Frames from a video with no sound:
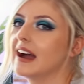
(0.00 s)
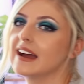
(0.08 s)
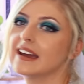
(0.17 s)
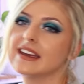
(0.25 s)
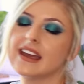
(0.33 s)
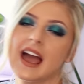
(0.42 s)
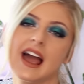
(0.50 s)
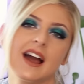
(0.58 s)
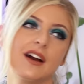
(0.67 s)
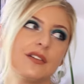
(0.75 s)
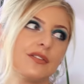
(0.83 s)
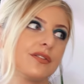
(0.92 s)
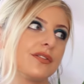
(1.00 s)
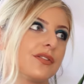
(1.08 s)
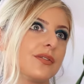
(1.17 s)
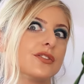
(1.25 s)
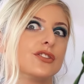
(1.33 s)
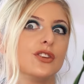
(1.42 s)
I
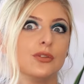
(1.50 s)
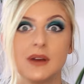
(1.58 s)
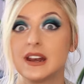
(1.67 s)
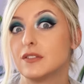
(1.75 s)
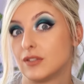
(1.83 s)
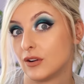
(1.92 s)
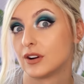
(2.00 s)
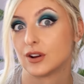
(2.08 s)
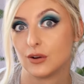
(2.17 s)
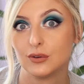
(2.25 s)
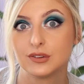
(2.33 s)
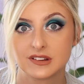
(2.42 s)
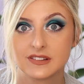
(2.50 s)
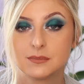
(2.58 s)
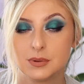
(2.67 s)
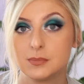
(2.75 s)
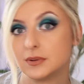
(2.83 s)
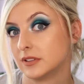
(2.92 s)
have too many Florida Ghosts.
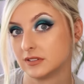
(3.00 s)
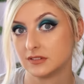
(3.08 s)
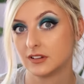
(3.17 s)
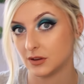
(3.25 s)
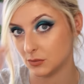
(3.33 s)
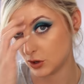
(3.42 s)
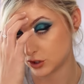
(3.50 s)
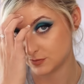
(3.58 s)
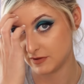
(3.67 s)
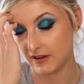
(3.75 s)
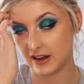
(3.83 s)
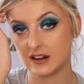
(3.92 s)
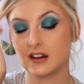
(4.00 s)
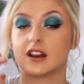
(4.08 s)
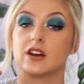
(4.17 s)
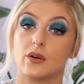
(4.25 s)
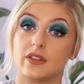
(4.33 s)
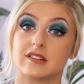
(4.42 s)
People that watch me
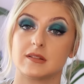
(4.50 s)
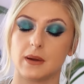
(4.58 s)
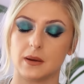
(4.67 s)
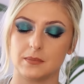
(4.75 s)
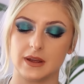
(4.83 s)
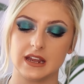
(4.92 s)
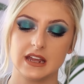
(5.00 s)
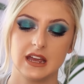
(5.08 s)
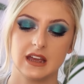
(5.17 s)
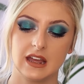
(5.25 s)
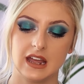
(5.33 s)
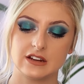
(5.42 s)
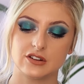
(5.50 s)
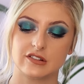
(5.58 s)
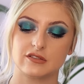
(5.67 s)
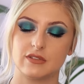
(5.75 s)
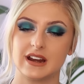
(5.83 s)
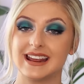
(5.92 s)
regularly know this about me. It
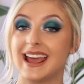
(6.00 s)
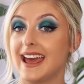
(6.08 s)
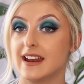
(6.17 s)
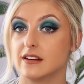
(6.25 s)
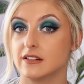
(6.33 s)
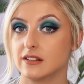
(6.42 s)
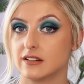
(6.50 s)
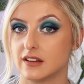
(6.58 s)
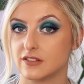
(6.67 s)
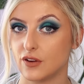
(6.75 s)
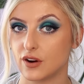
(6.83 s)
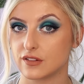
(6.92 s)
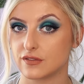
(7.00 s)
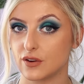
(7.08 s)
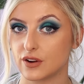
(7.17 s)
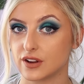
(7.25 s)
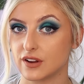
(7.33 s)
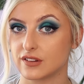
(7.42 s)
doesn't really end as far as
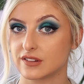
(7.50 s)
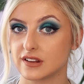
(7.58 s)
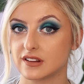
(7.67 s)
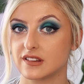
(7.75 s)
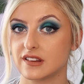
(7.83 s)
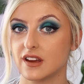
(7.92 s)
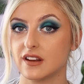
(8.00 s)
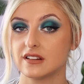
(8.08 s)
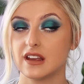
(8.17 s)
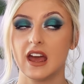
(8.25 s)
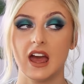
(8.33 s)
Florida Ghosts are concerned.